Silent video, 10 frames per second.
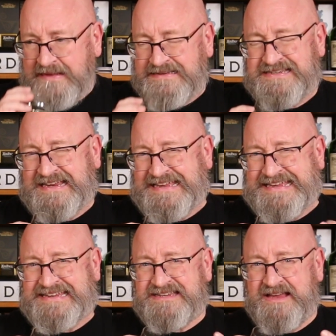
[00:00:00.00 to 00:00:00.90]
Just a
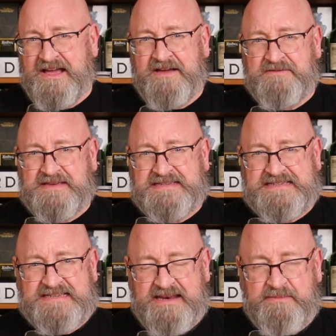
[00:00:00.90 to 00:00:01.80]
hint of
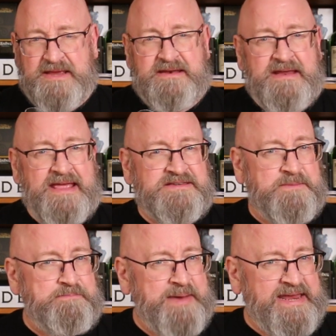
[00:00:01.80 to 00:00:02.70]
cinnamon and
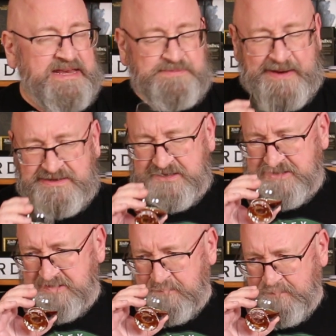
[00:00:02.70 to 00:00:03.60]
some baking
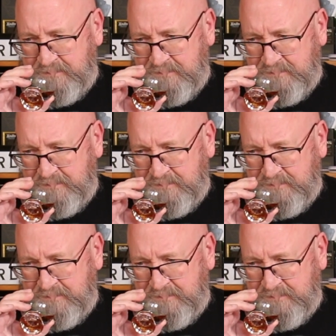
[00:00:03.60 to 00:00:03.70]
spices